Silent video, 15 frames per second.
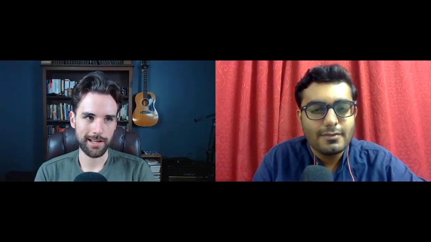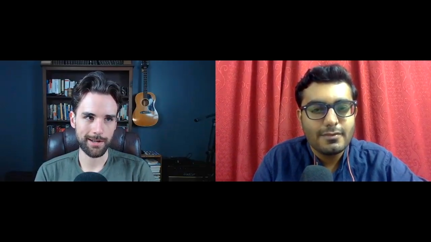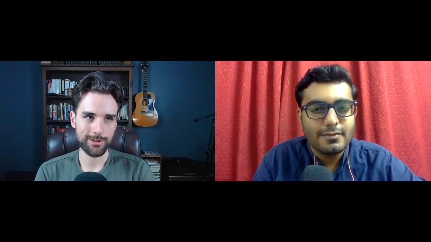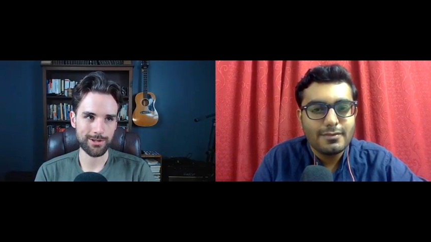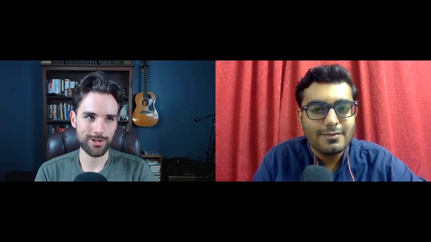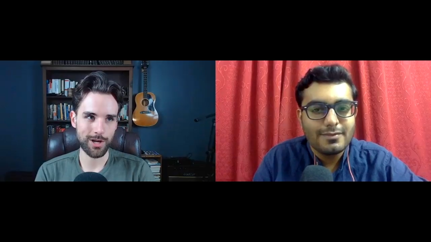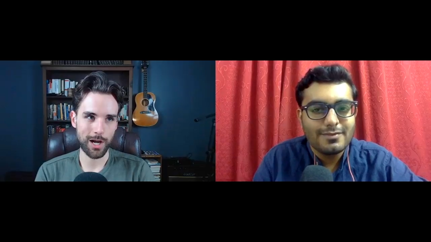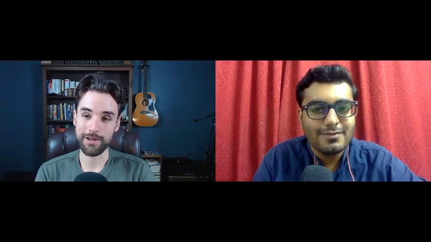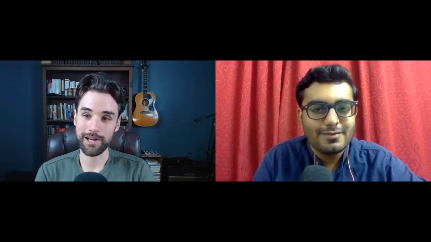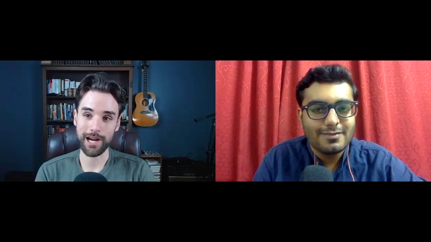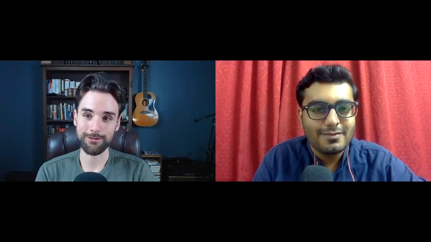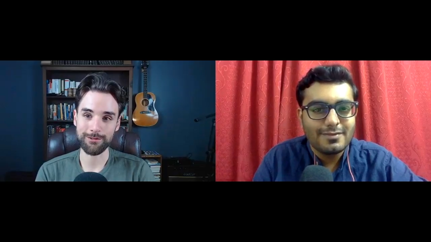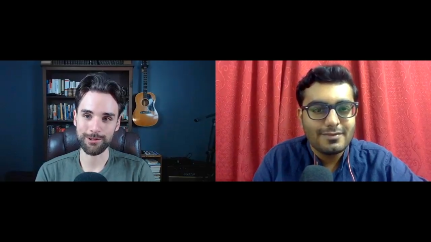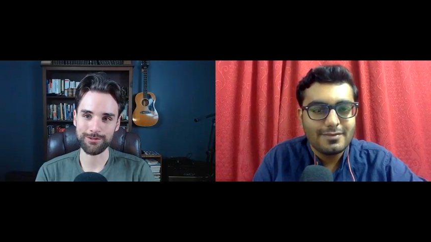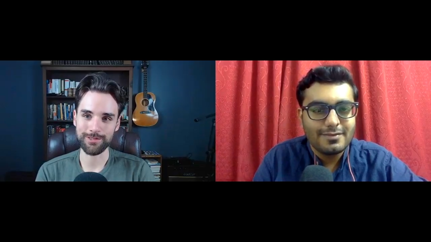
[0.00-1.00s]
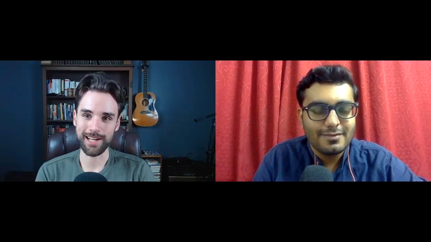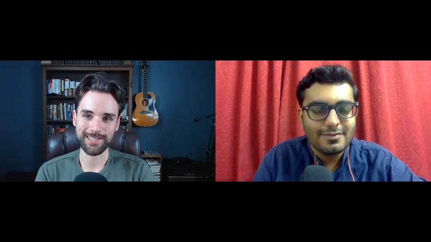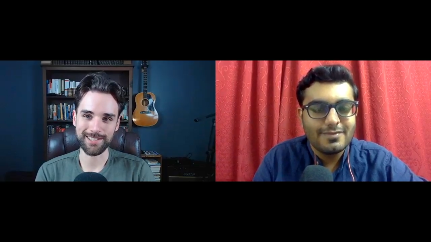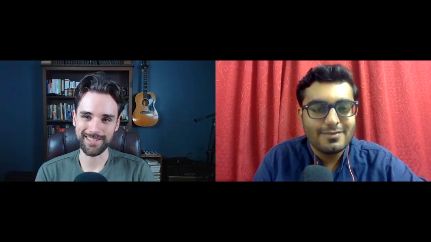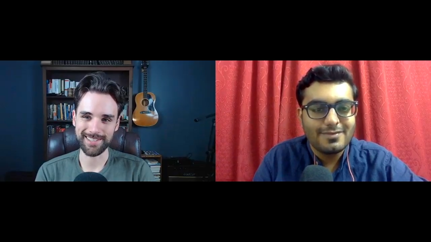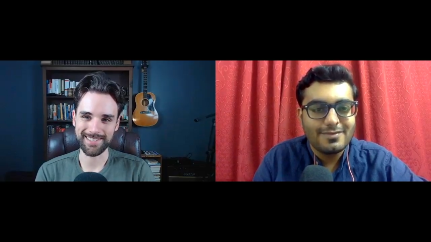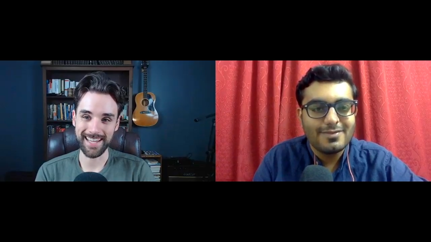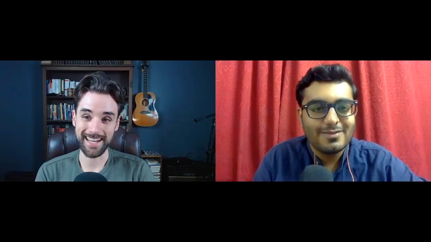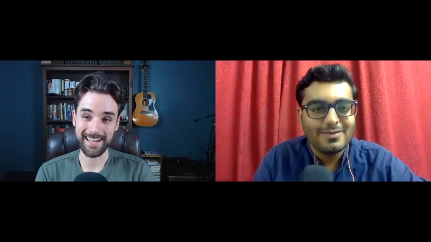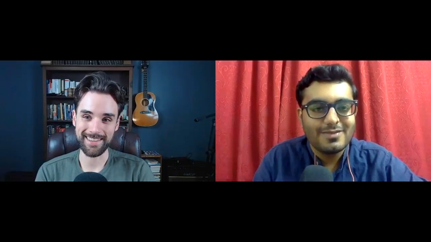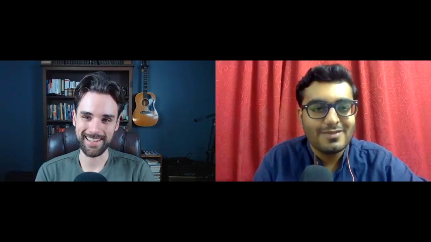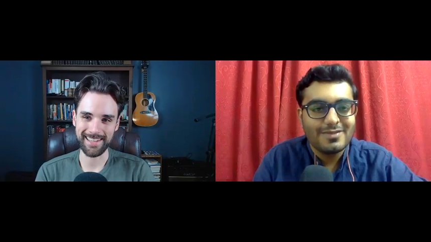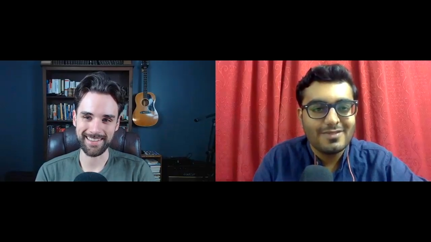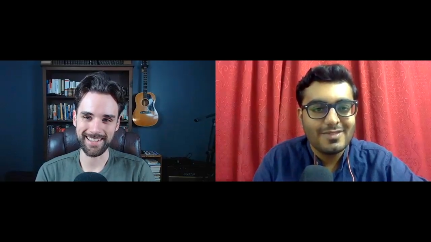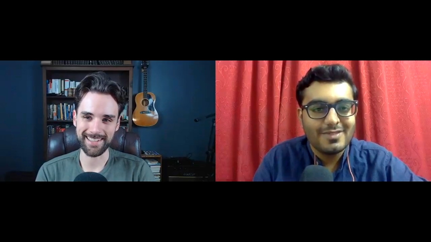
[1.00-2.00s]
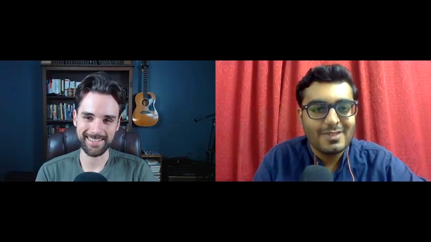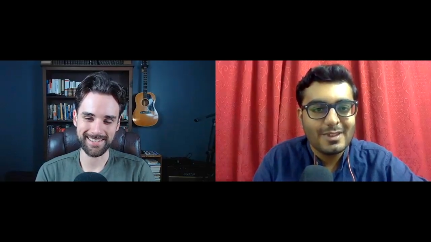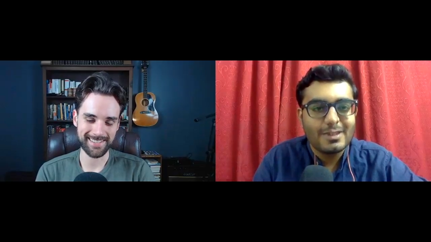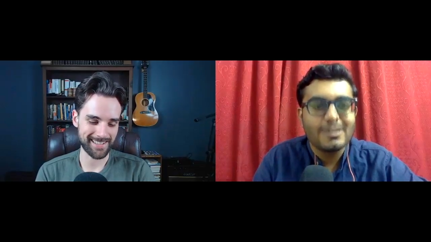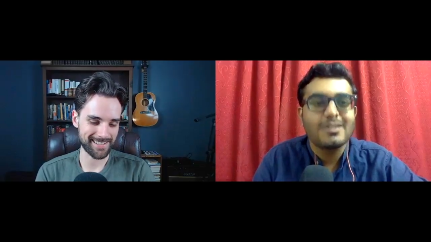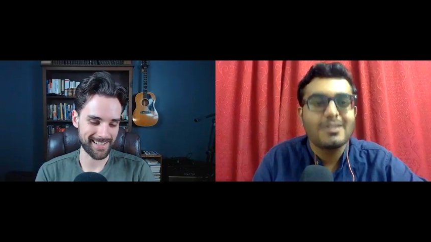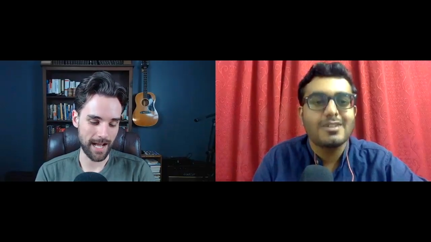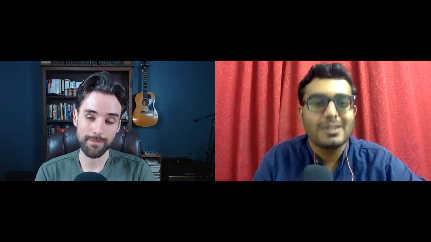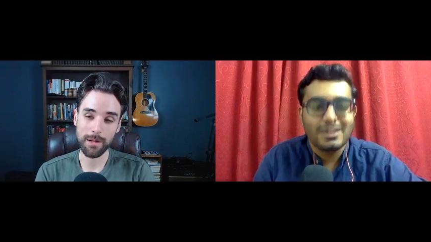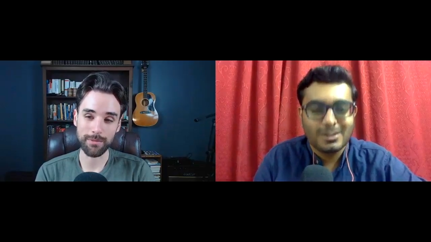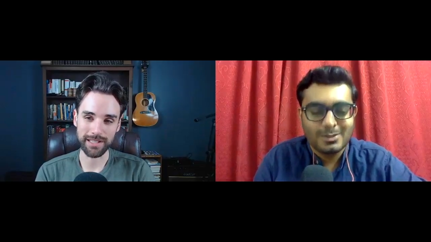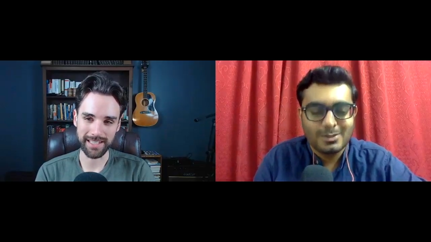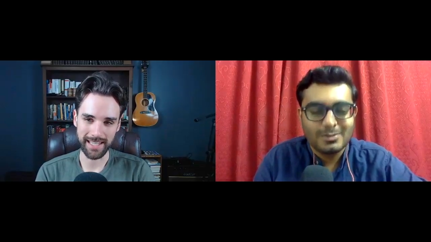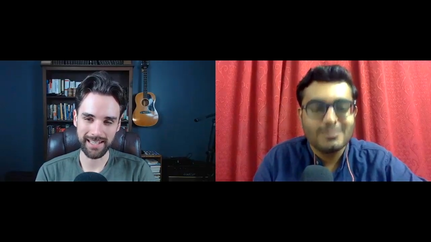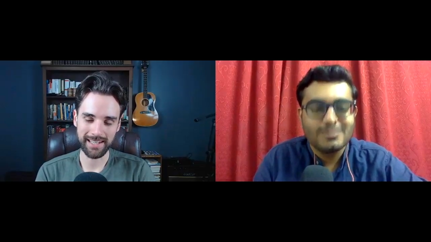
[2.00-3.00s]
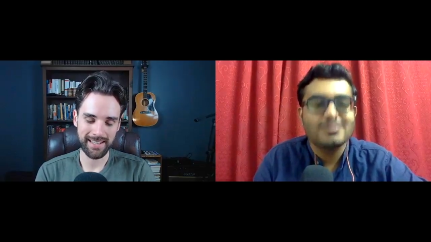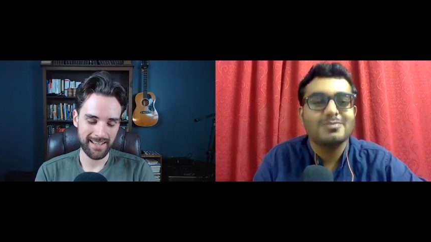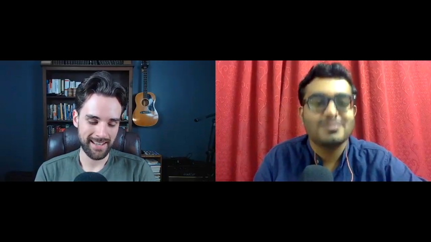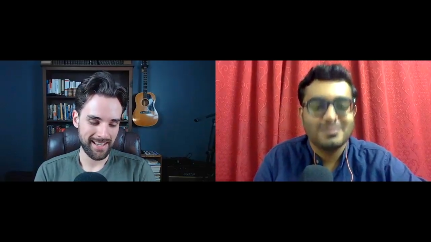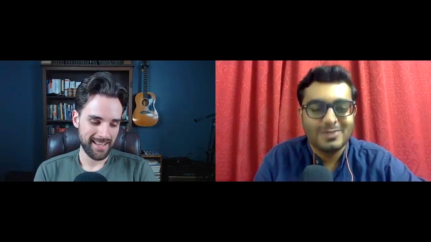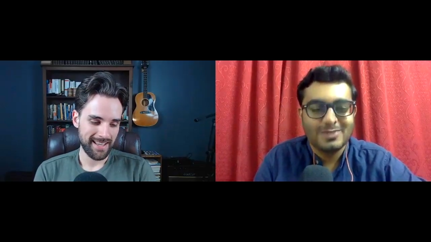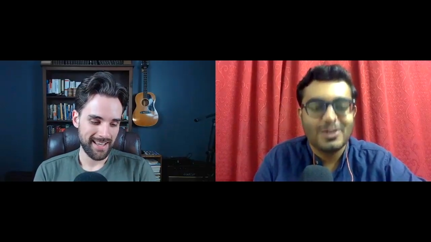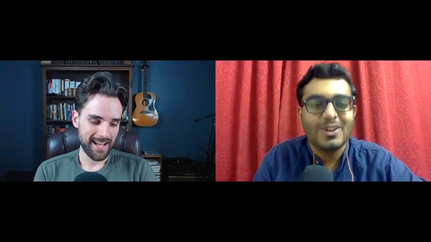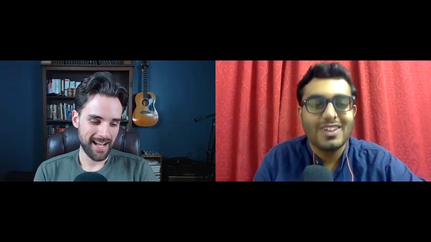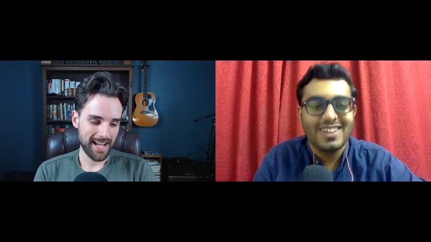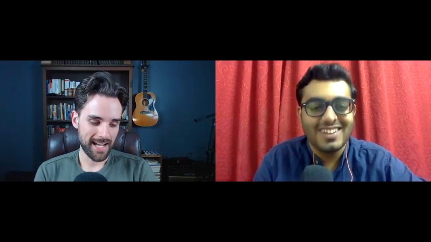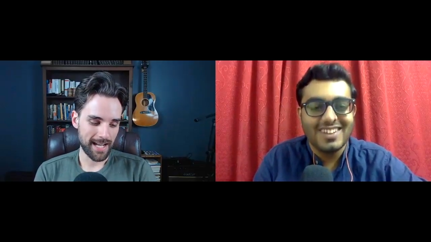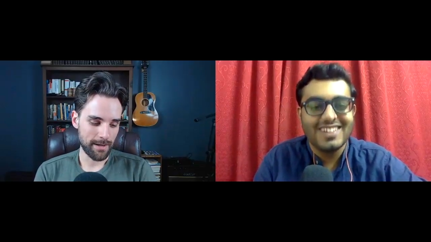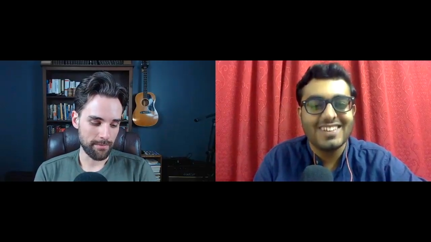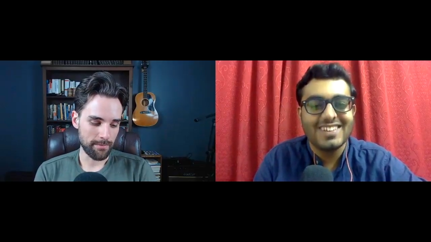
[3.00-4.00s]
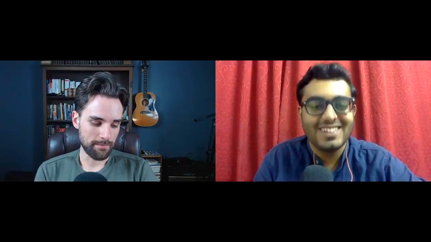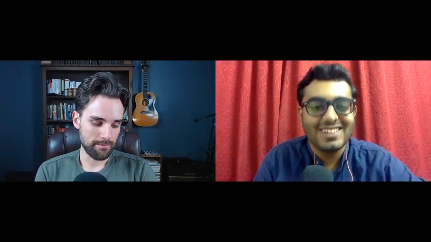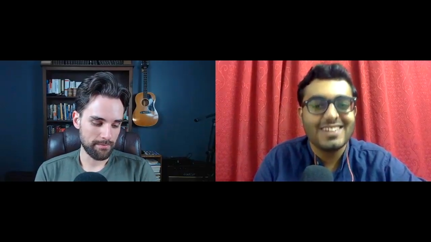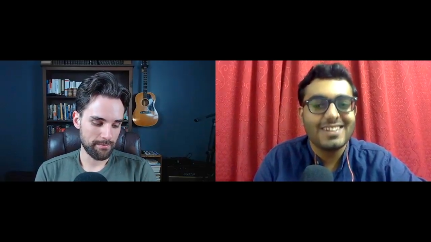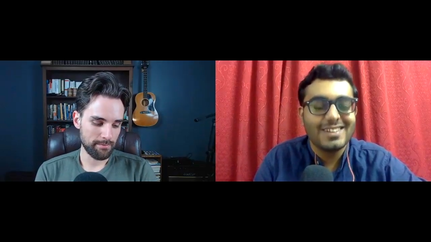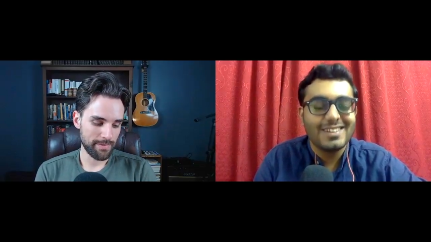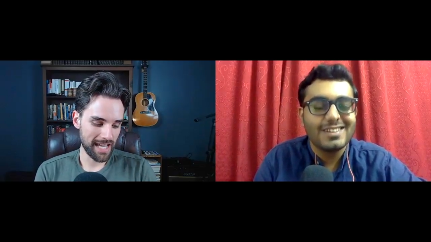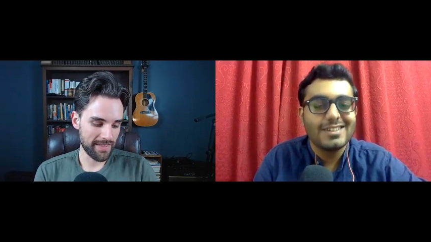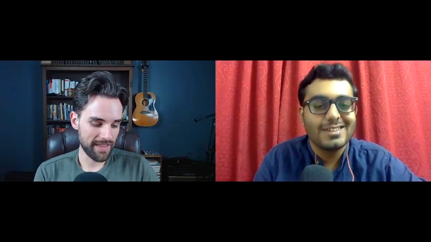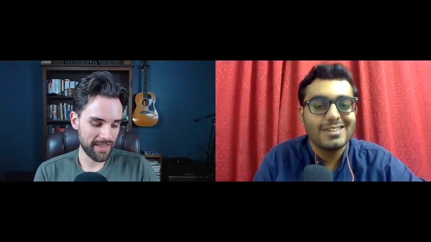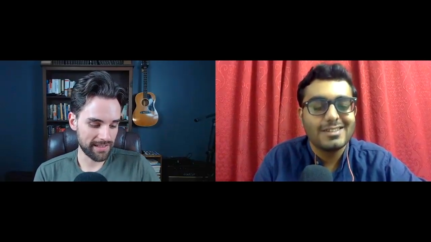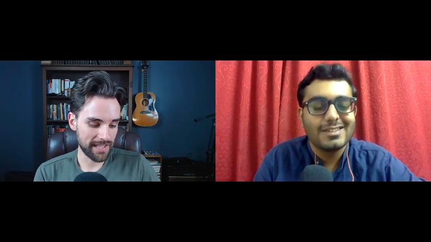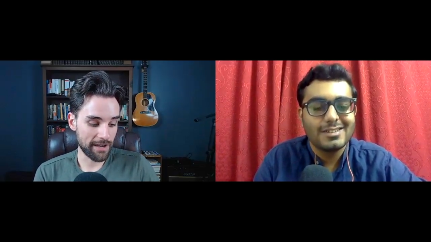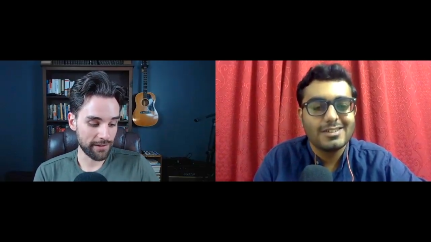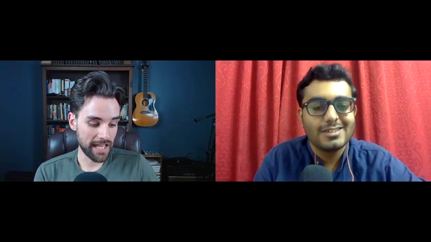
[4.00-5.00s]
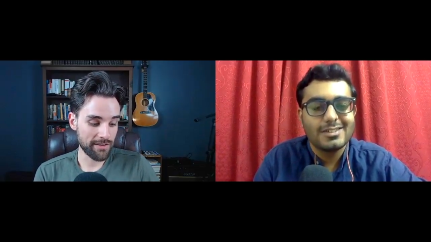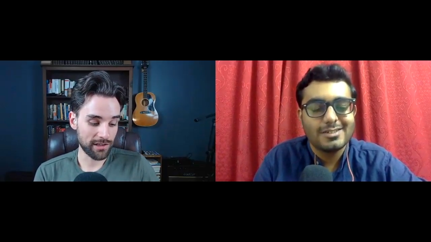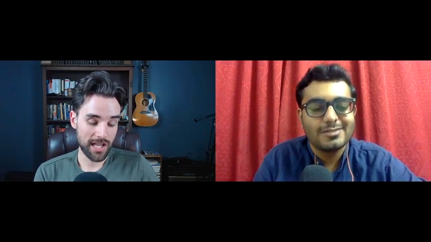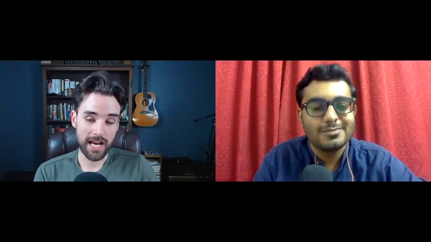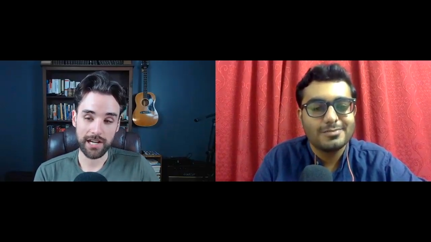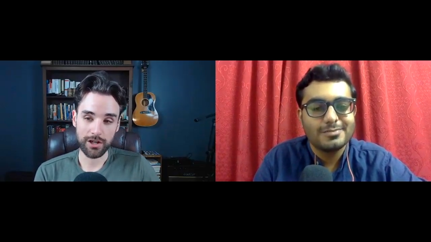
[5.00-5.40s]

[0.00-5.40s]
Speaker 1: I'm trying to be careful of not to say anything that that's not public yet. Okay. Um, but yeah, they definitely have a lot of